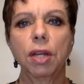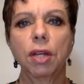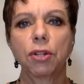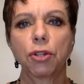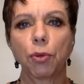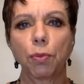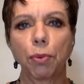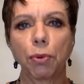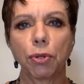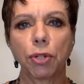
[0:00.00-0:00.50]

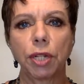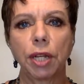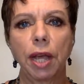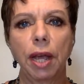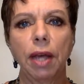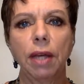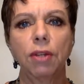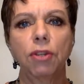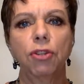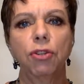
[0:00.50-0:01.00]
to
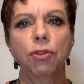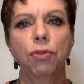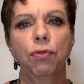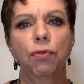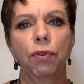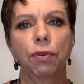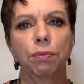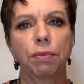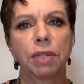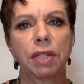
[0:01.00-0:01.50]
protect you
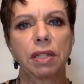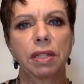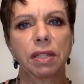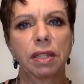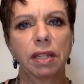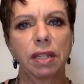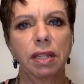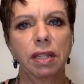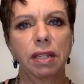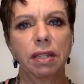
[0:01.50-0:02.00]
from
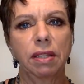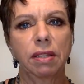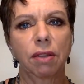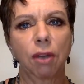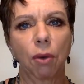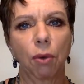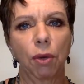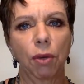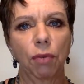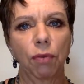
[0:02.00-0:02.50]
disease
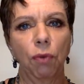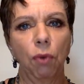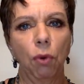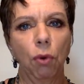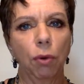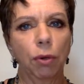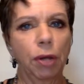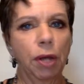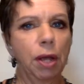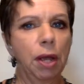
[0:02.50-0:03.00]
going
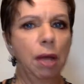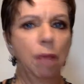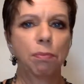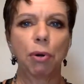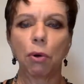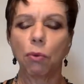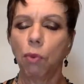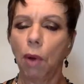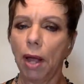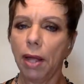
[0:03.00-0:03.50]
forward.
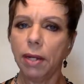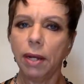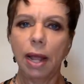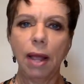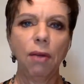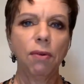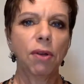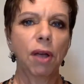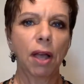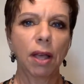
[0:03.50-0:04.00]
But right
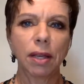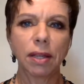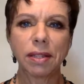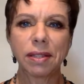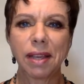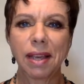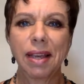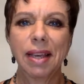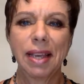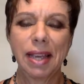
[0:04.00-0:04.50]
now,
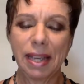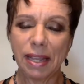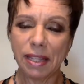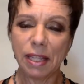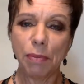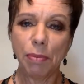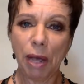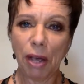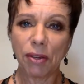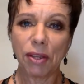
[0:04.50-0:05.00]
guys, it's
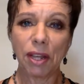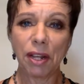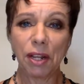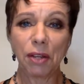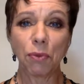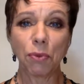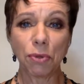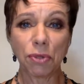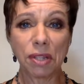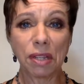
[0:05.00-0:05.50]
about
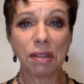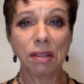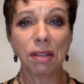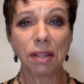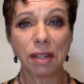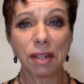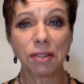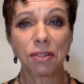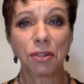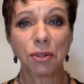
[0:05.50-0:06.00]
getting
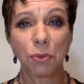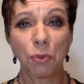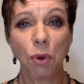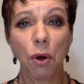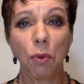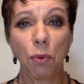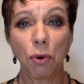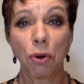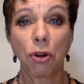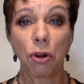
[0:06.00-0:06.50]
resilient to
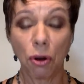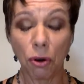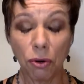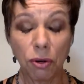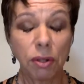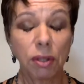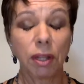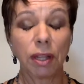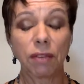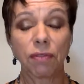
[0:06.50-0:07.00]
what we're
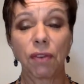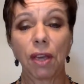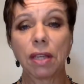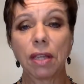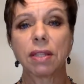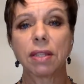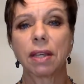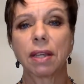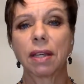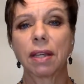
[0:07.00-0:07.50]
currently
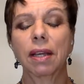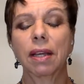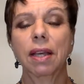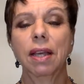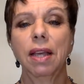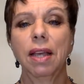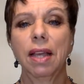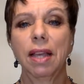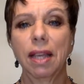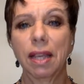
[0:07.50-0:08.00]
facing
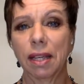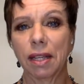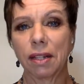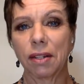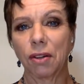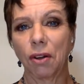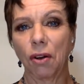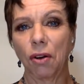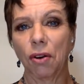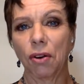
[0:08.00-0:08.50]
in
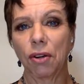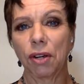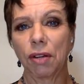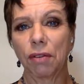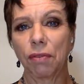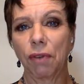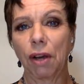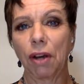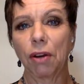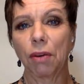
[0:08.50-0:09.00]
our
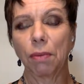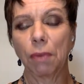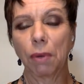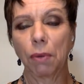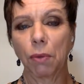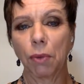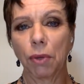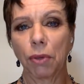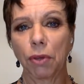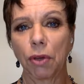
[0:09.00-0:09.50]
environment
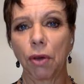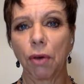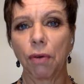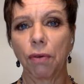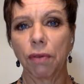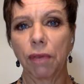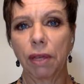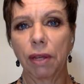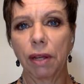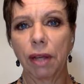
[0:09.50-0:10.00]
with
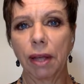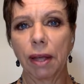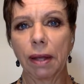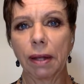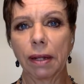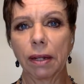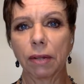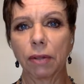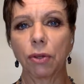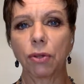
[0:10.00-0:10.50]
COVID, and
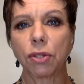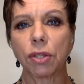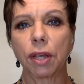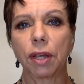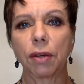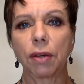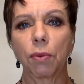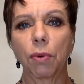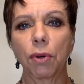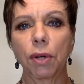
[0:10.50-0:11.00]
it looks
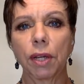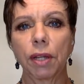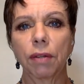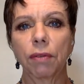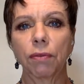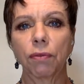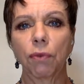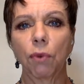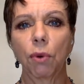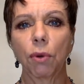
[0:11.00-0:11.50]
like we're in
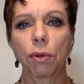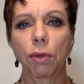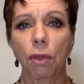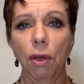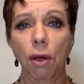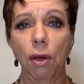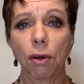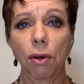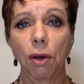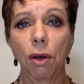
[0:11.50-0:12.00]
for the
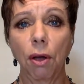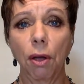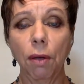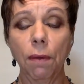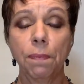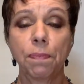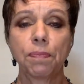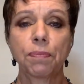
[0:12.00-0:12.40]
long haul.